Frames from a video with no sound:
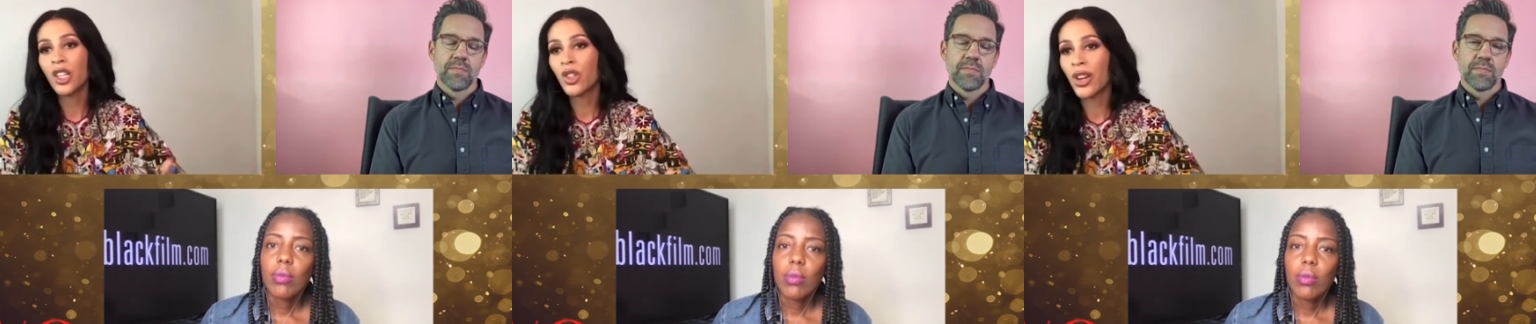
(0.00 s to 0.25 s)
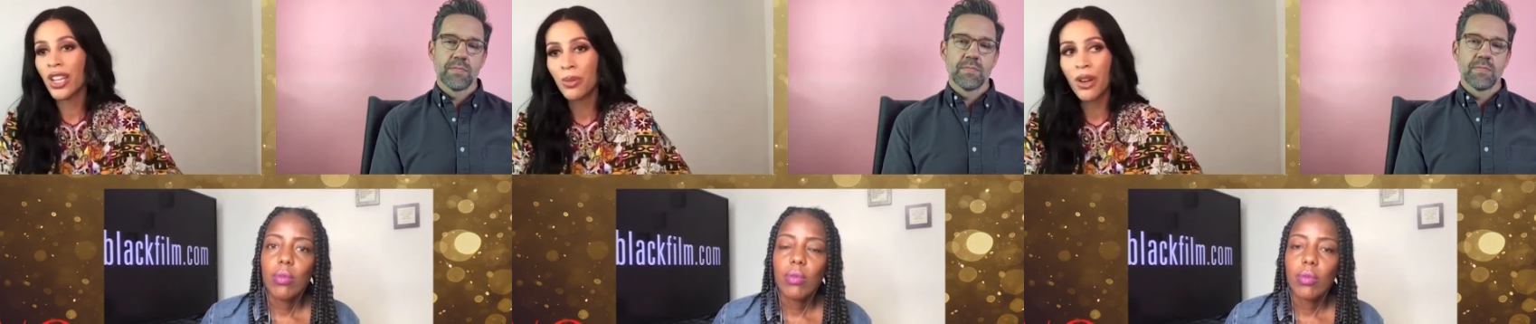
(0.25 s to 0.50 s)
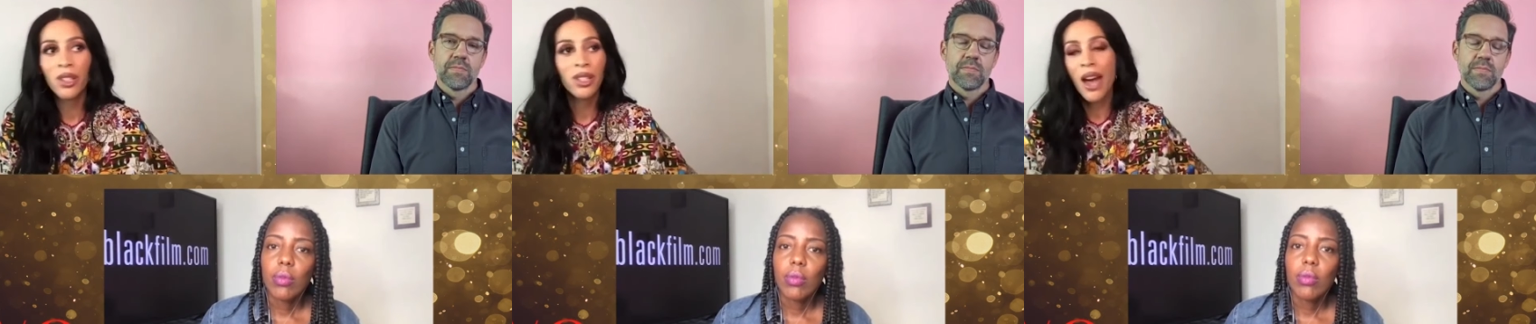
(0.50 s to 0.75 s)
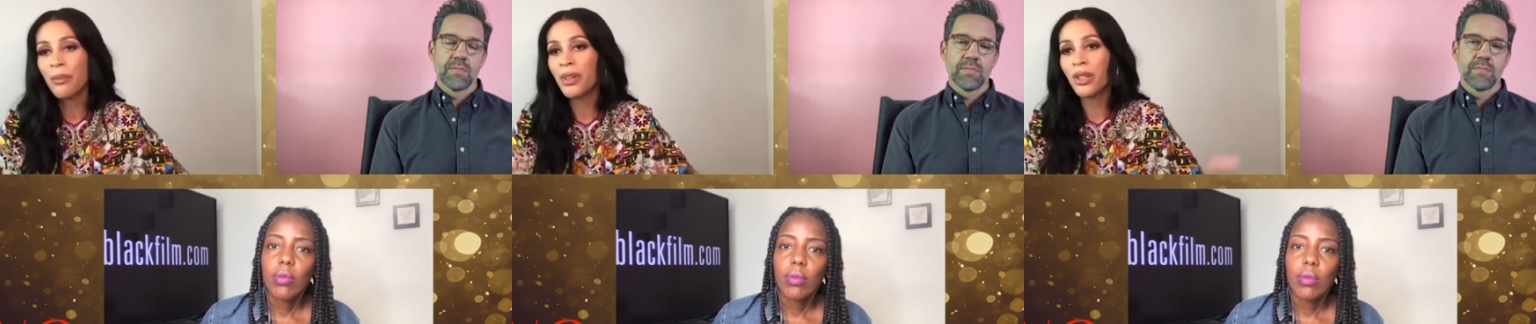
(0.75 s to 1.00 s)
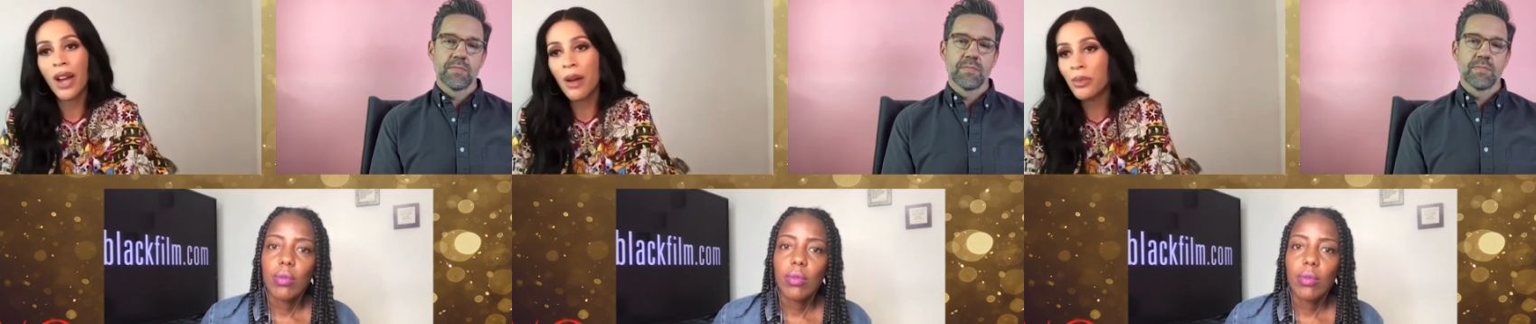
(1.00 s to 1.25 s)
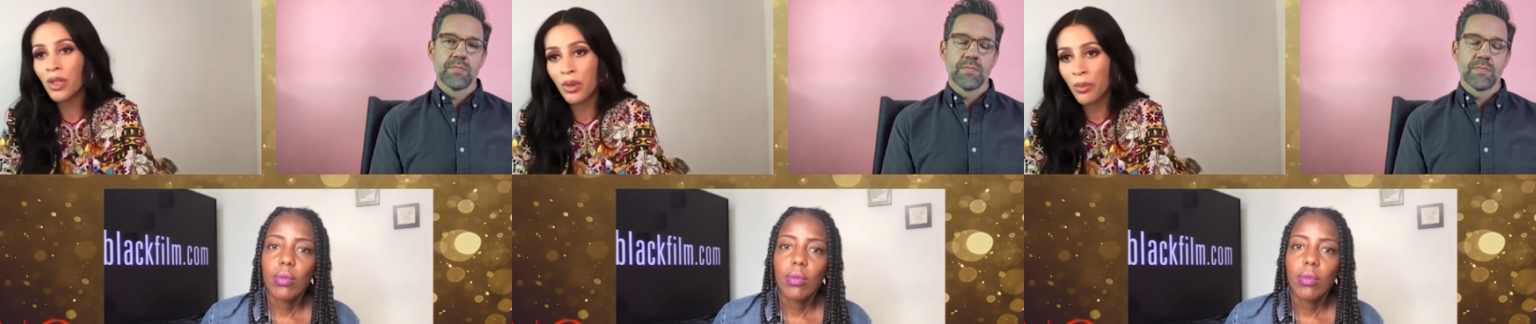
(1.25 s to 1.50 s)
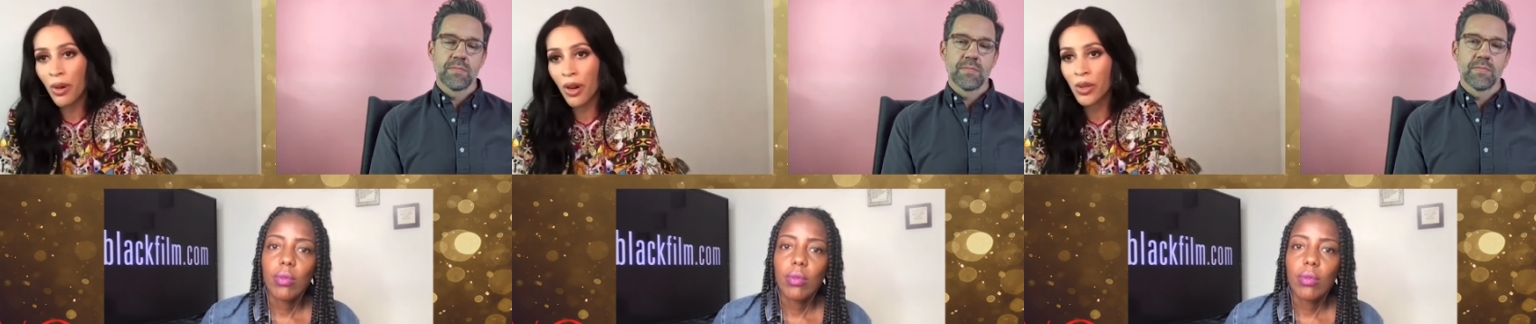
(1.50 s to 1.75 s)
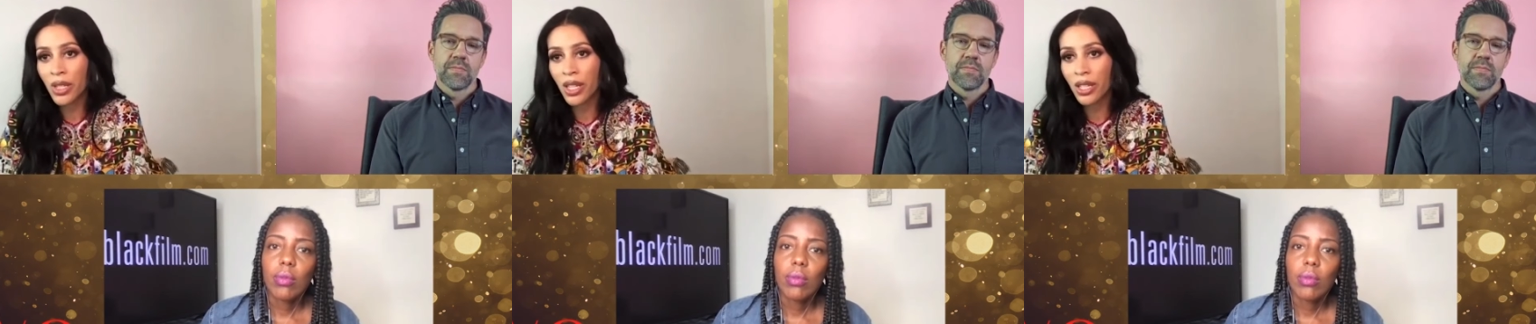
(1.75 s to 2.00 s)
Speaker 1: a trans person, I'm a I'm a normal
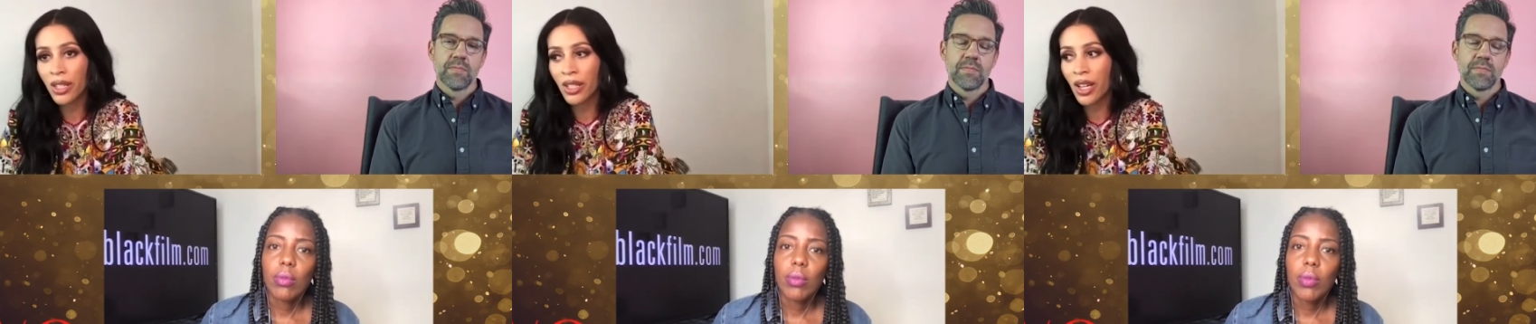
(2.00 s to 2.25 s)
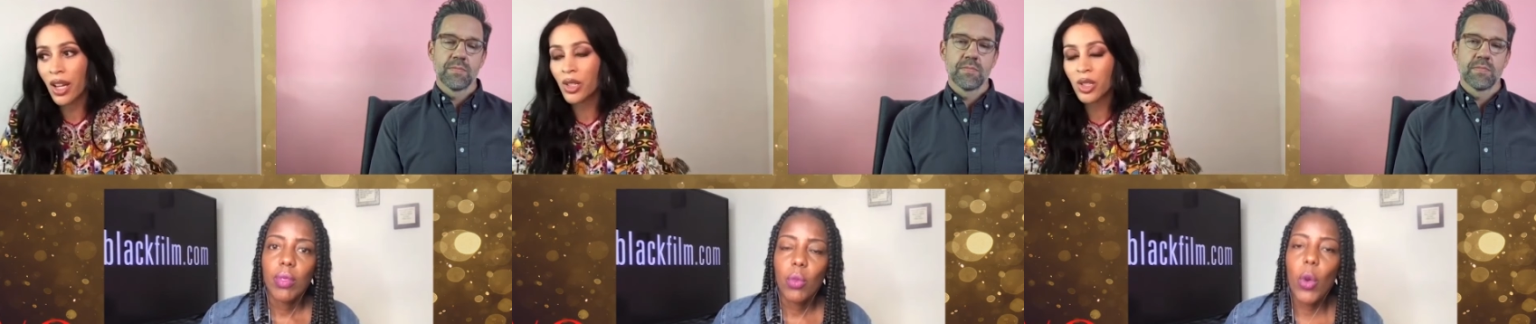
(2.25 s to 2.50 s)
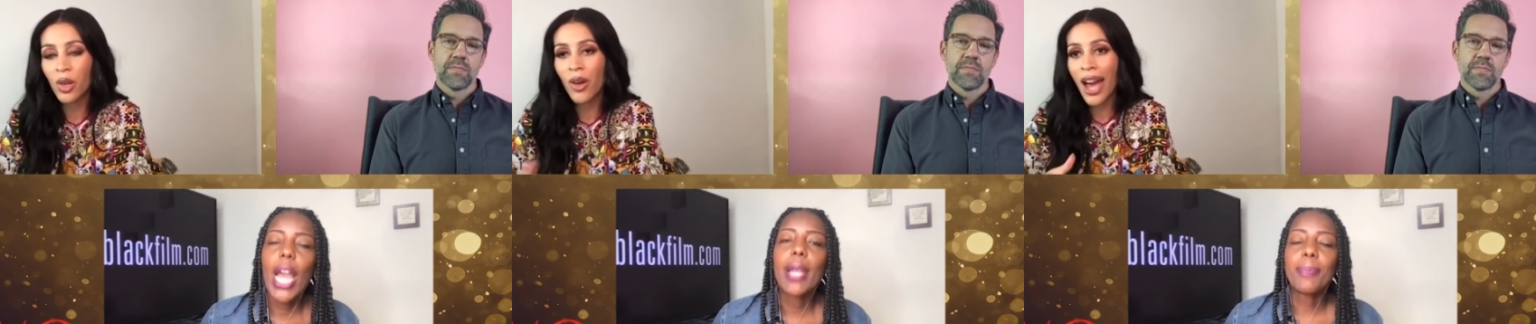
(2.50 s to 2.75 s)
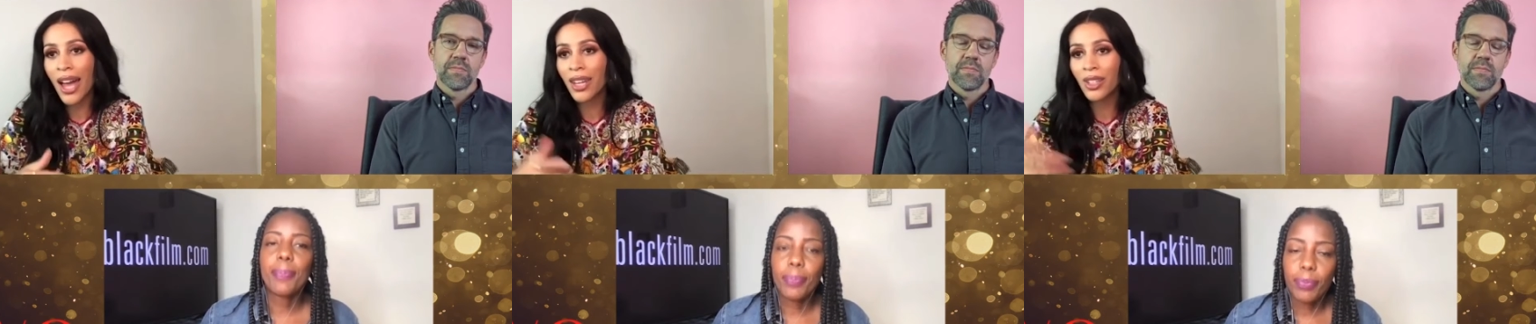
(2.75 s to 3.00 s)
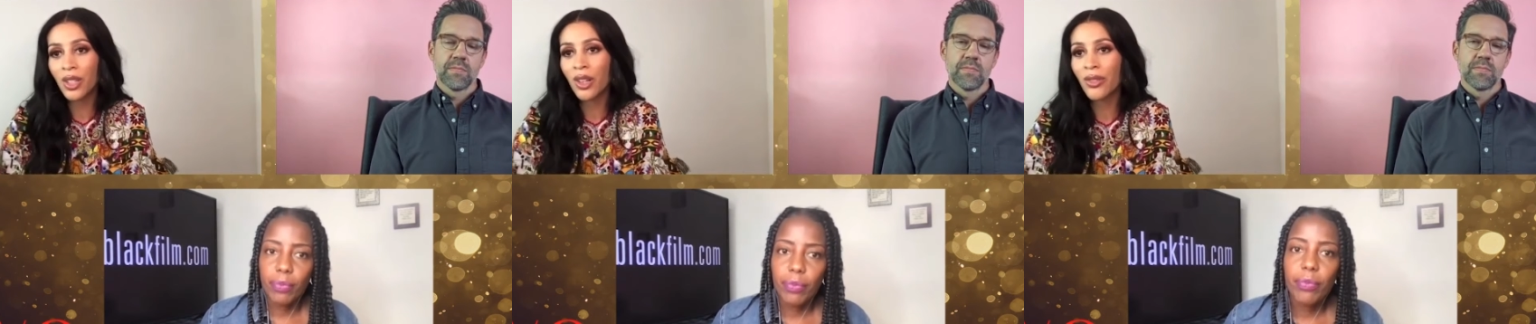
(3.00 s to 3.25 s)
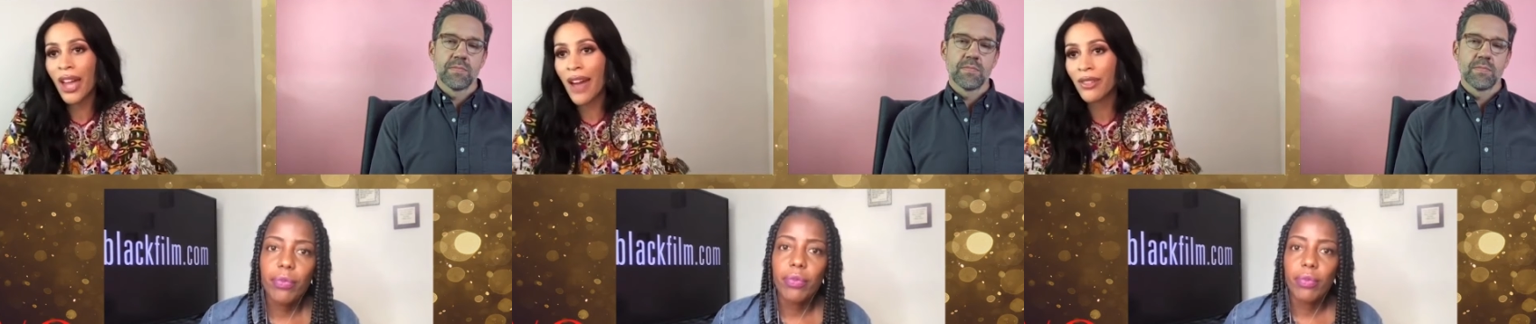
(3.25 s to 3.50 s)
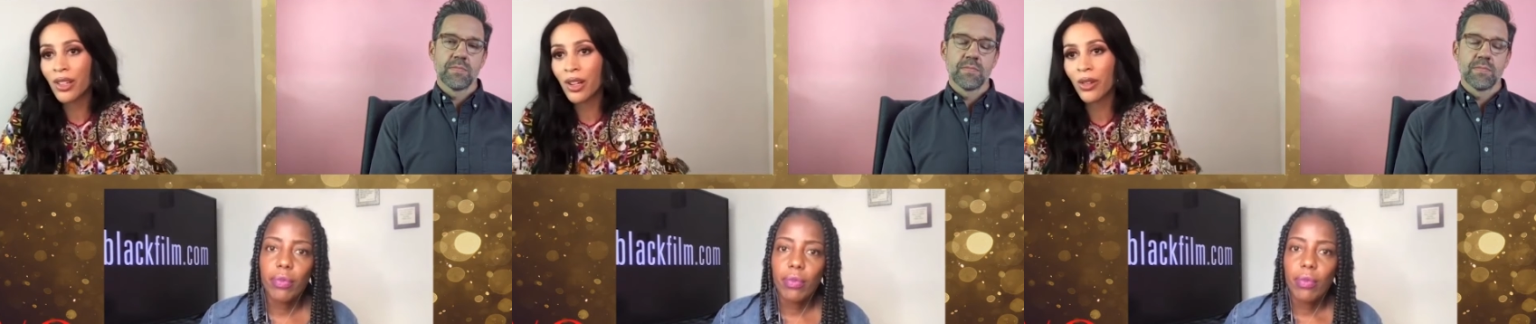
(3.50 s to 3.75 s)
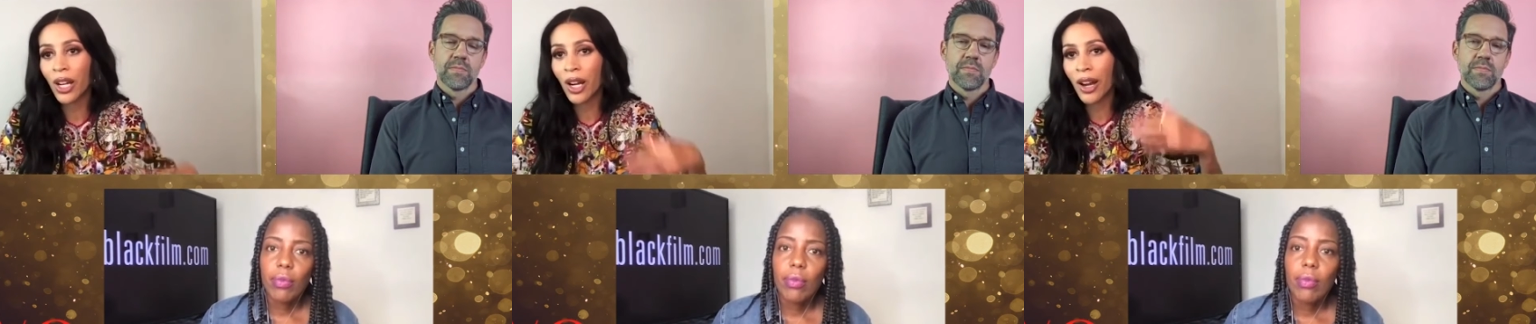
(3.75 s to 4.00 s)
person, you know. Right. So I deserve to have
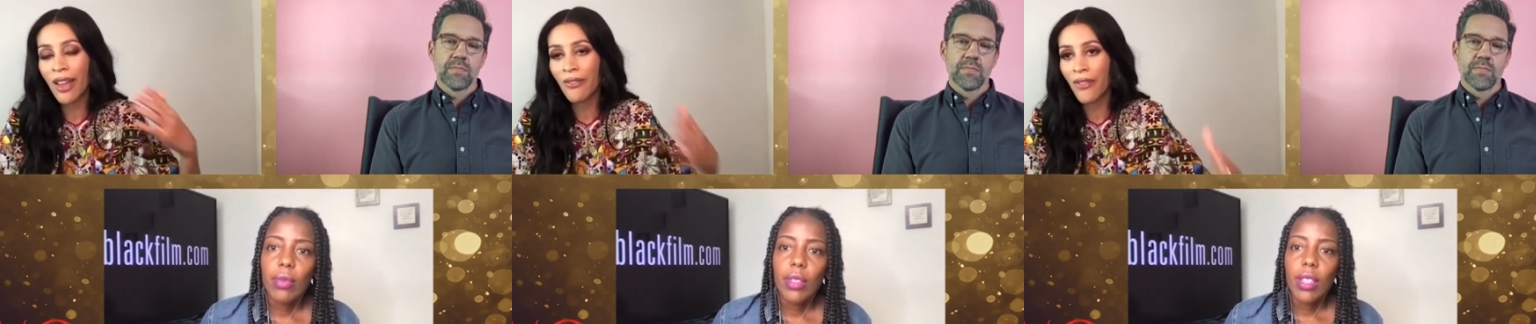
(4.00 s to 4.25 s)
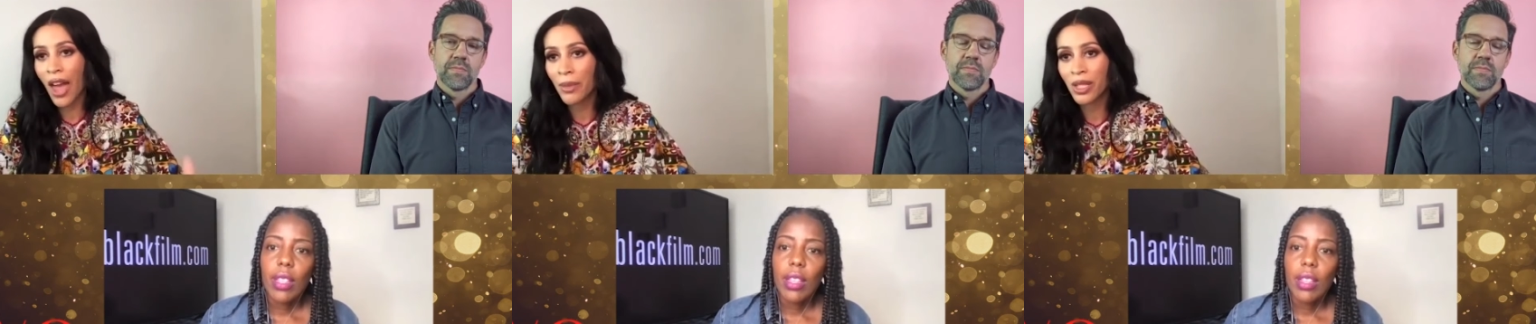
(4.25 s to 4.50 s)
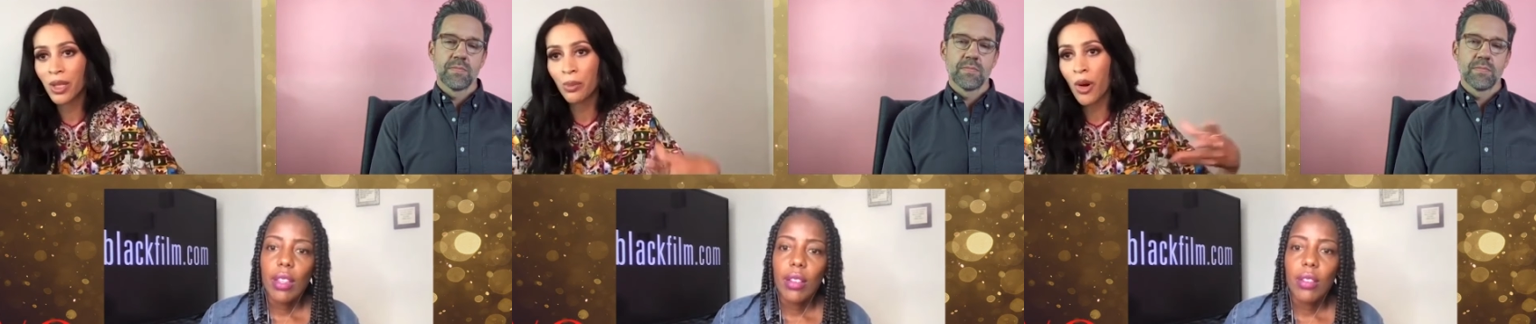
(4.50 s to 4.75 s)
a career and family